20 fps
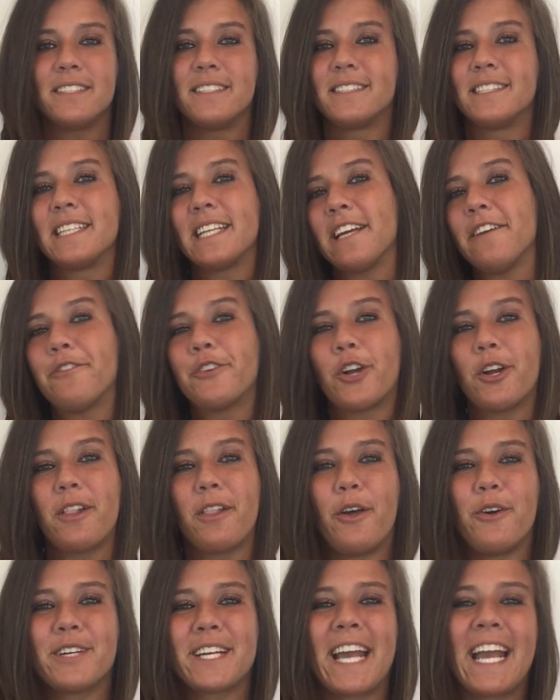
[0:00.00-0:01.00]
to see if your
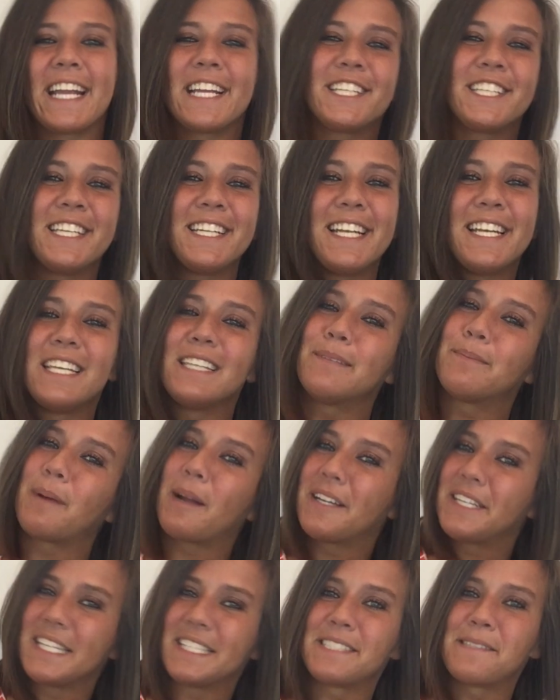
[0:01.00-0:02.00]
location is
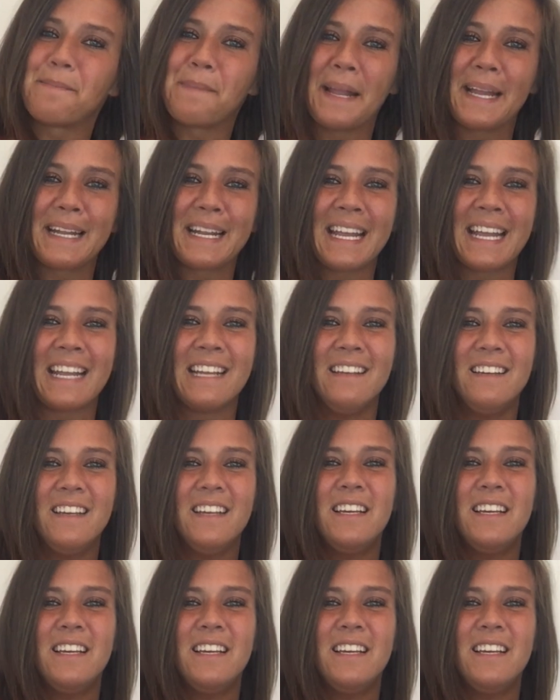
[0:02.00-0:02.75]
participating.